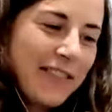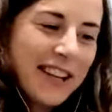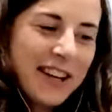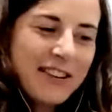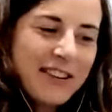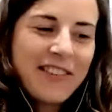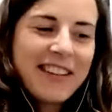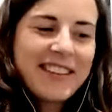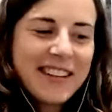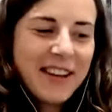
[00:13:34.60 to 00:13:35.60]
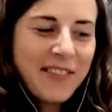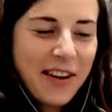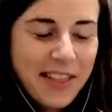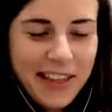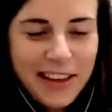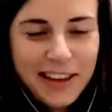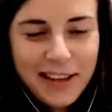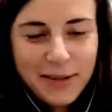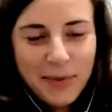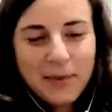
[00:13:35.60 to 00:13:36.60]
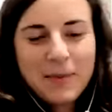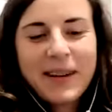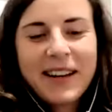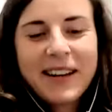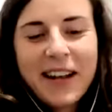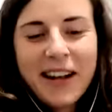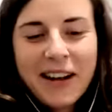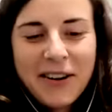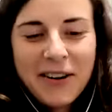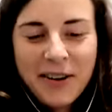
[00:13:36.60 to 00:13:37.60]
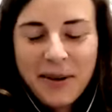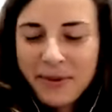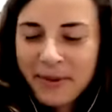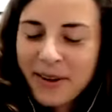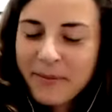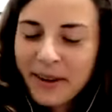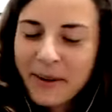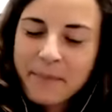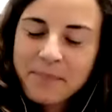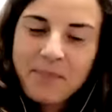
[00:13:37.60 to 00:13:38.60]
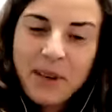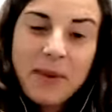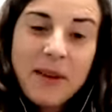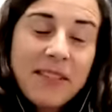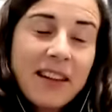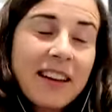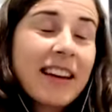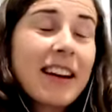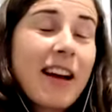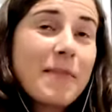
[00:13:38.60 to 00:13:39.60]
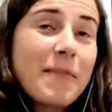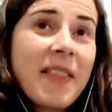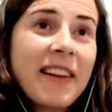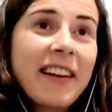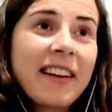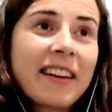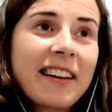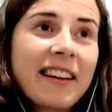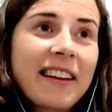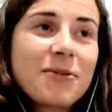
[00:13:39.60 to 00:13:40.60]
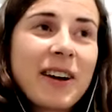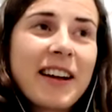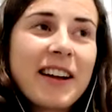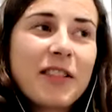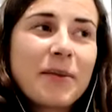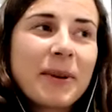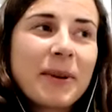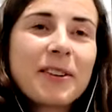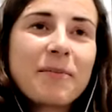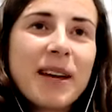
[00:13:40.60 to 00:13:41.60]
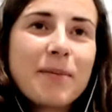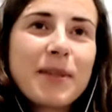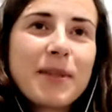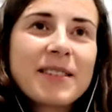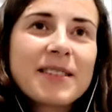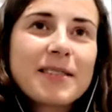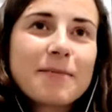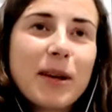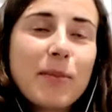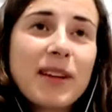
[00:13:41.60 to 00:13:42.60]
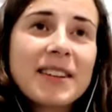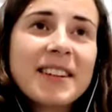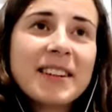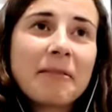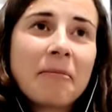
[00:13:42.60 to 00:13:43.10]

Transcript: I have to convince him. I think he's probably not up for it, but but maybe that. Yeah, I have been thinking I'd like to write another book, and maybe that's maybe that's it